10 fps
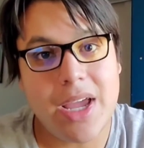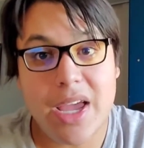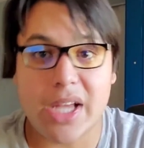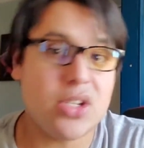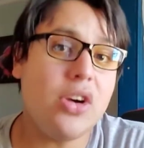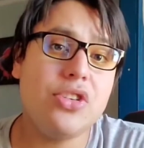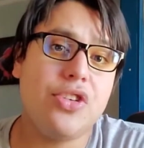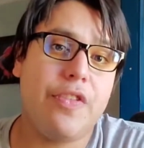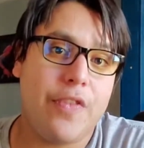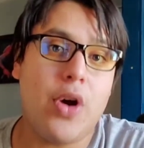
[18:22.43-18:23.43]
As long as your
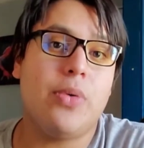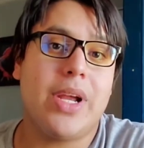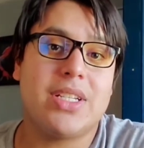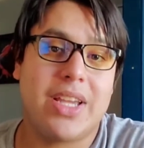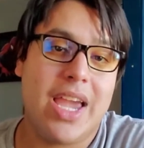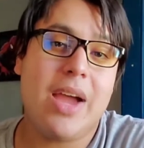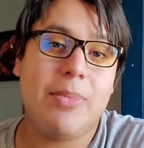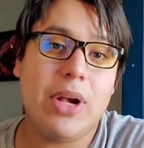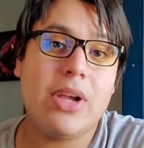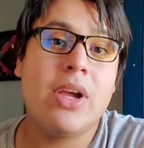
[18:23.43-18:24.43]
phone has a
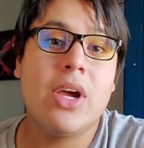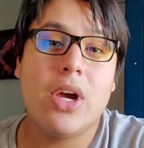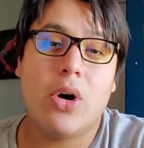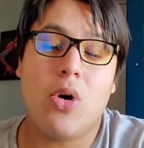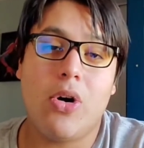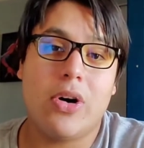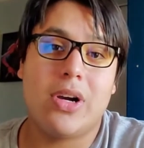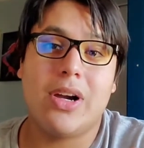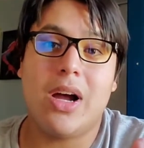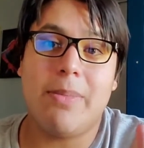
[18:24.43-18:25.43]
camera
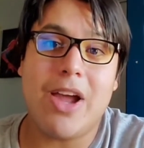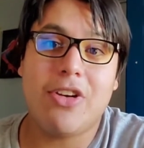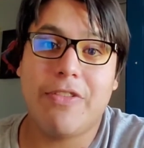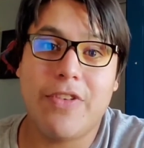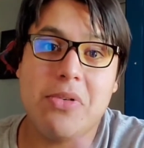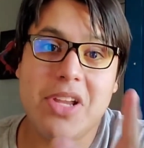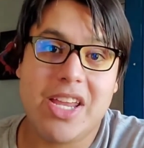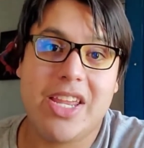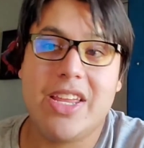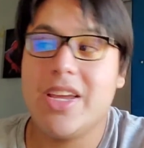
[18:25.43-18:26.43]
or a microphone in
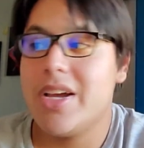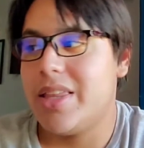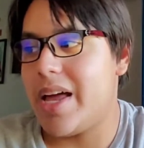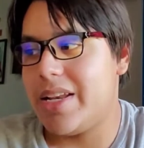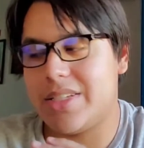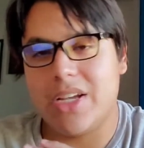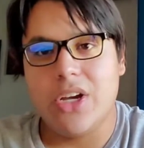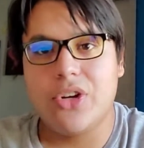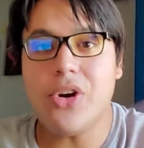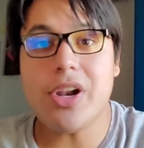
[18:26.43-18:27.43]
it that is
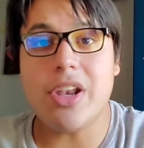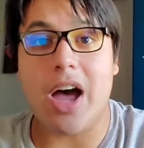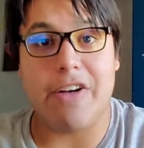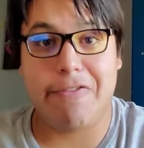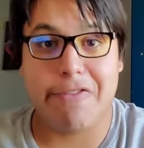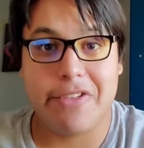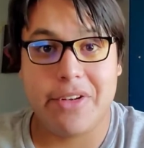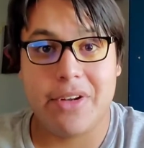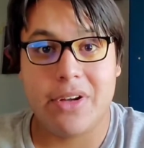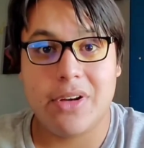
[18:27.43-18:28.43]
good enough,
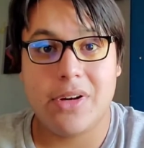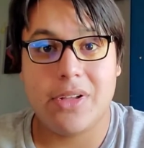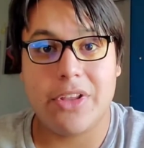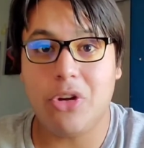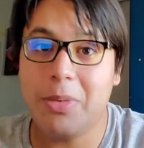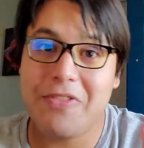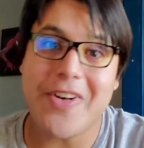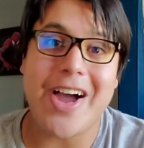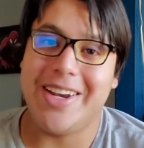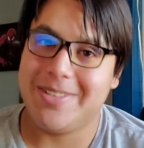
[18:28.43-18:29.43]
then you'll be
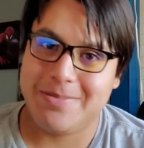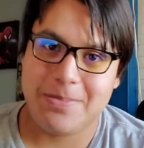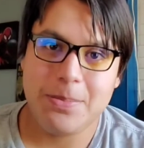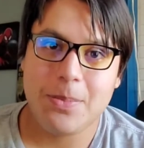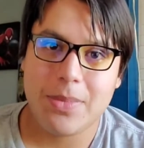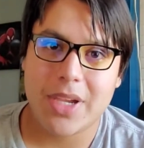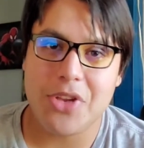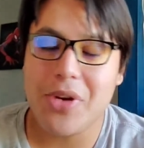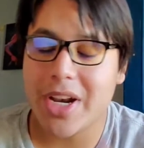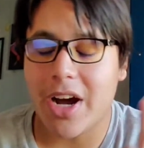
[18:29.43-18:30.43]
fine. And
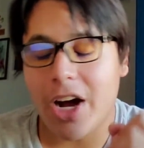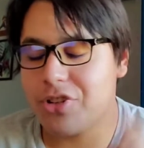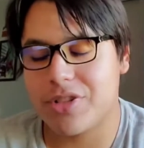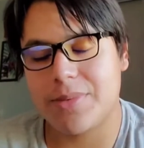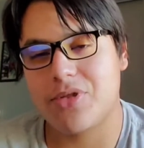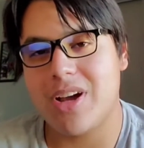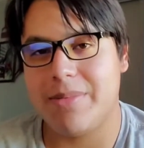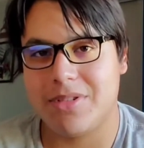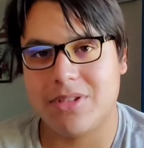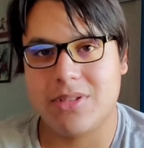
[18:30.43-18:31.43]
you can get 100
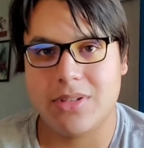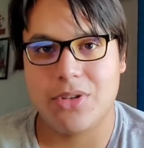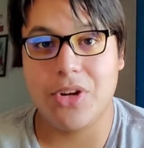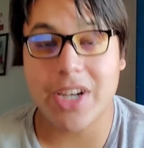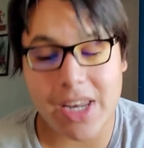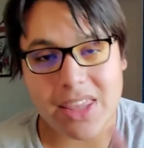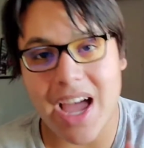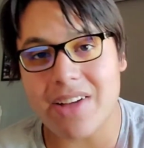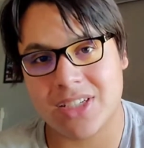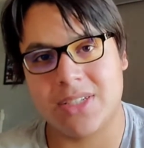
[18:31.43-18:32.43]
subscribers. You can get
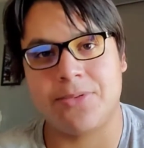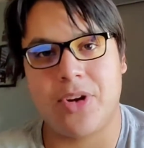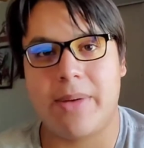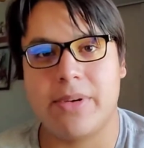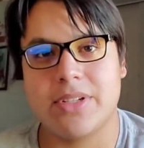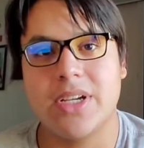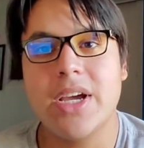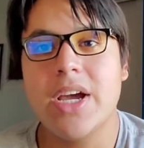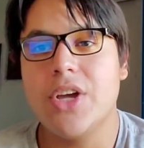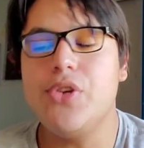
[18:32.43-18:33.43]
1,000 subscribers.
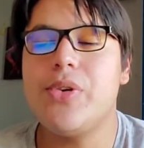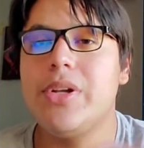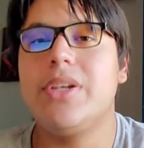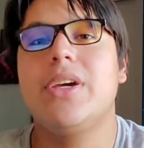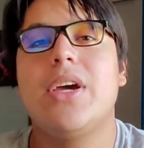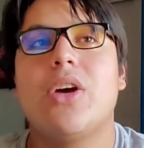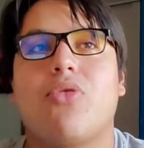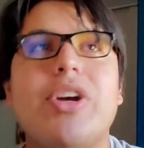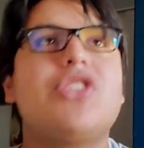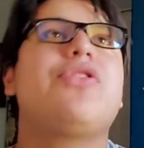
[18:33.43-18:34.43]
You can
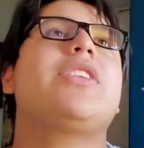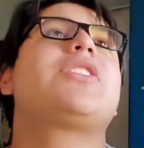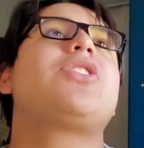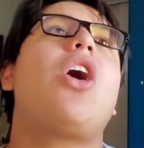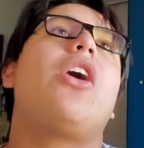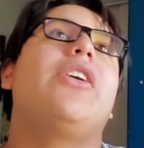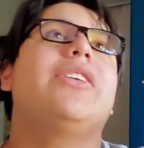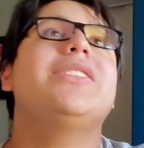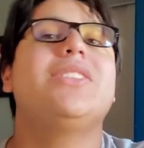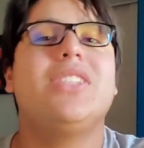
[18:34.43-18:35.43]
reach for the
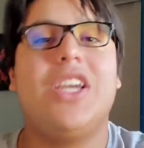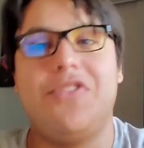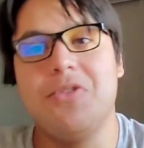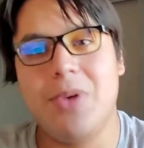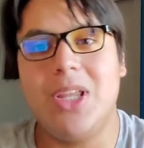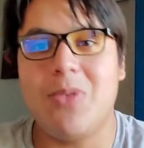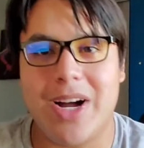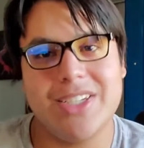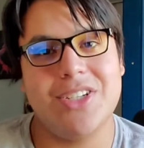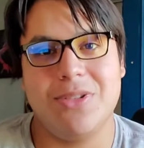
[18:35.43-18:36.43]
stars if you really
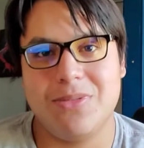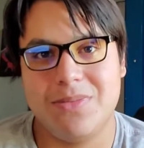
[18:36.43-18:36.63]
want to.